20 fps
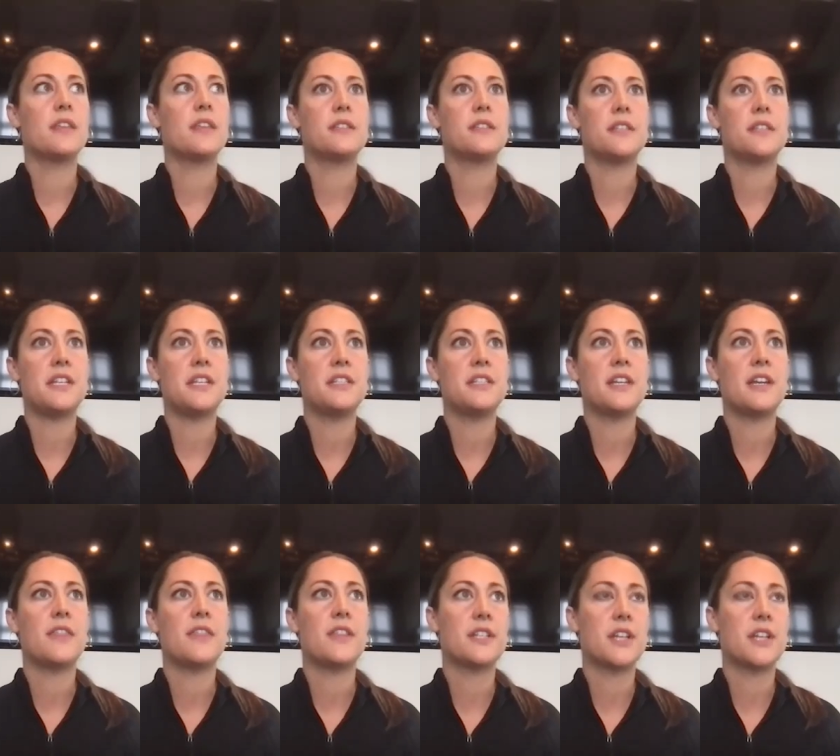the season
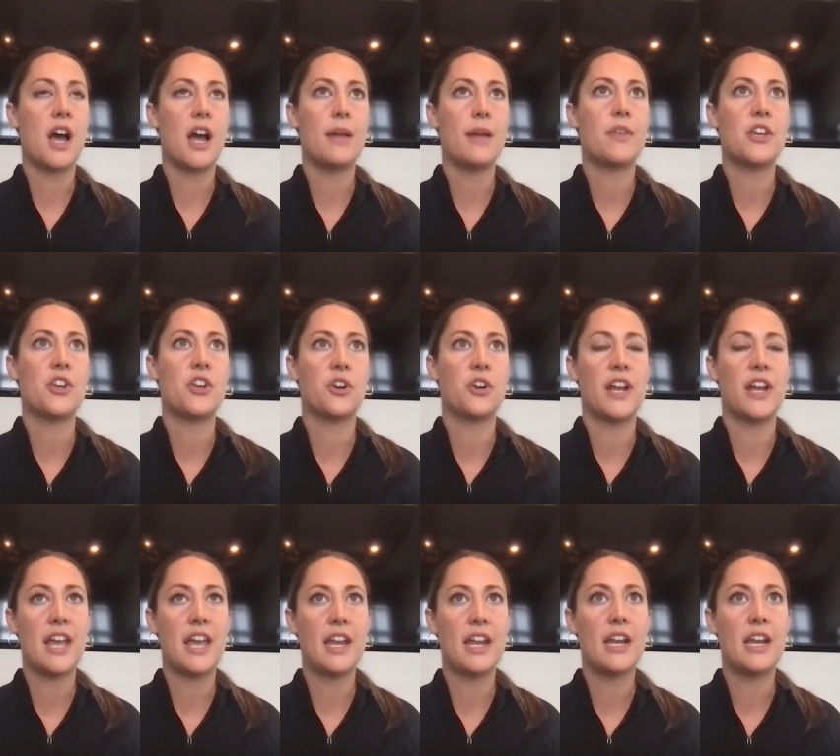and the time that you're
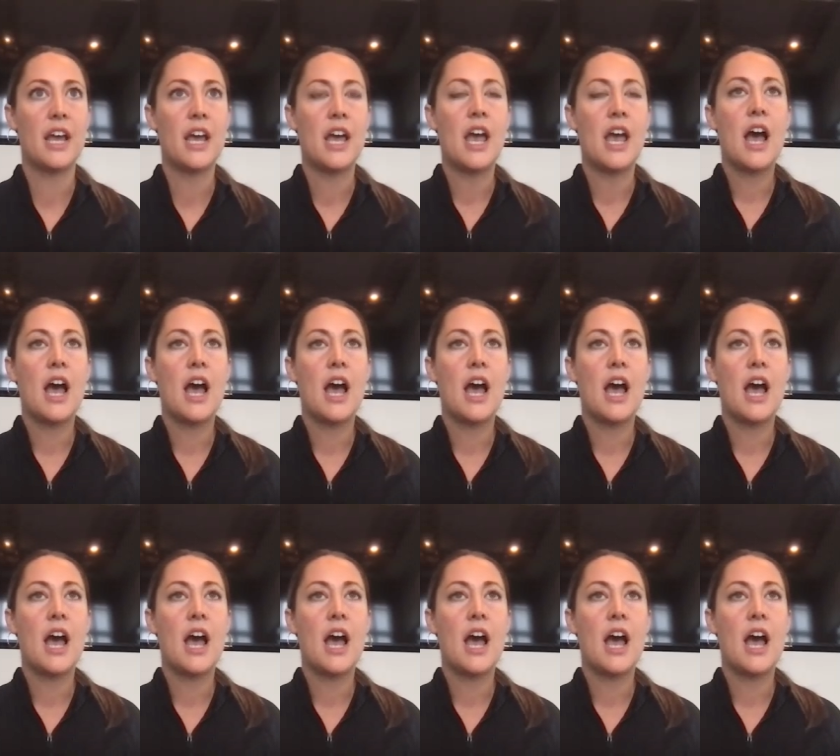in.